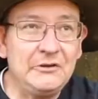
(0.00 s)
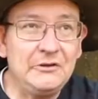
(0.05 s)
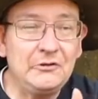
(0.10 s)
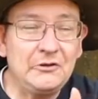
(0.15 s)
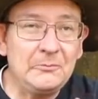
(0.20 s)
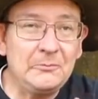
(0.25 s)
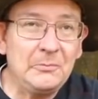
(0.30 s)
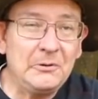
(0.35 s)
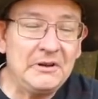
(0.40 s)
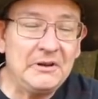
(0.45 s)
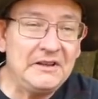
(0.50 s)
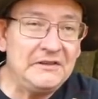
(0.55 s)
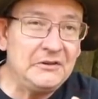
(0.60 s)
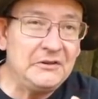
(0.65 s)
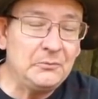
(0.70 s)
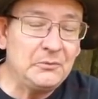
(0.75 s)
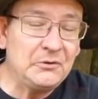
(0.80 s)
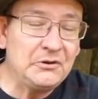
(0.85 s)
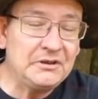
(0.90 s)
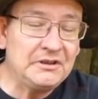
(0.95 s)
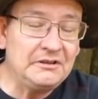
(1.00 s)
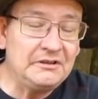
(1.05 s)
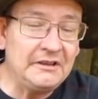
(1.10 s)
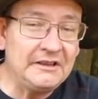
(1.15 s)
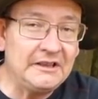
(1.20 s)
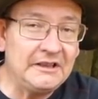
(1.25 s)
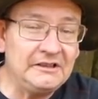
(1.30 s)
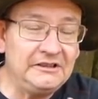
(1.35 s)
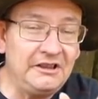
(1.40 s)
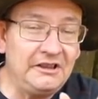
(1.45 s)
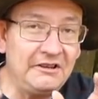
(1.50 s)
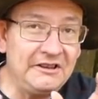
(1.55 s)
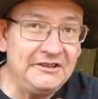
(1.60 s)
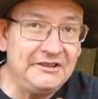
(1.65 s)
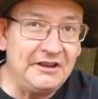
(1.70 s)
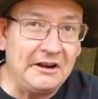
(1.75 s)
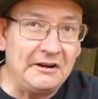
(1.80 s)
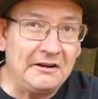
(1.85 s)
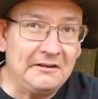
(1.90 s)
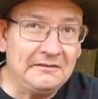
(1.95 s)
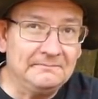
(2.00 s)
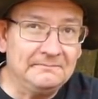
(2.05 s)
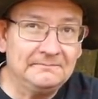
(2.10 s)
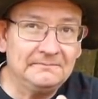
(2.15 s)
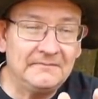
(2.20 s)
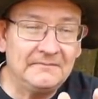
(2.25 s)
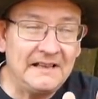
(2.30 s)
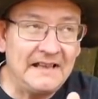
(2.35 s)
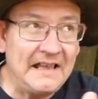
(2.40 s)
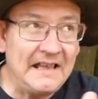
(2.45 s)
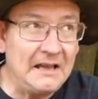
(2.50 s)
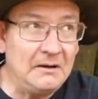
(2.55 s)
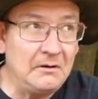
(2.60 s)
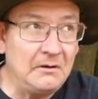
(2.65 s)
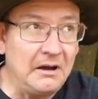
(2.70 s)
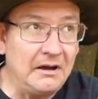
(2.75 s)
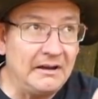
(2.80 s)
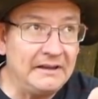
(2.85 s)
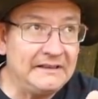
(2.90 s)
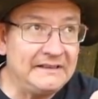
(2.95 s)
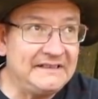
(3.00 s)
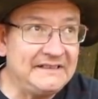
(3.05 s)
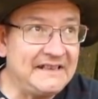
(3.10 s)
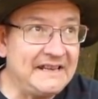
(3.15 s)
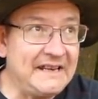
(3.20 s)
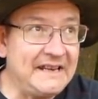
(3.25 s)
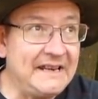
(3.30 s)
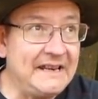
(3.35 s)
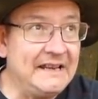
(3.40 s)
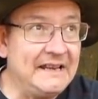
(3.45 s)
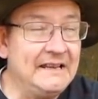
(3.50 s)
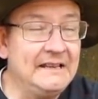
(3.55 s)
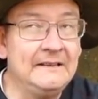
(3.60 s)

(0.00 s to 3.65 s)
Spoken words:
you could put in the word like LIDAR, L-I-D-A-R,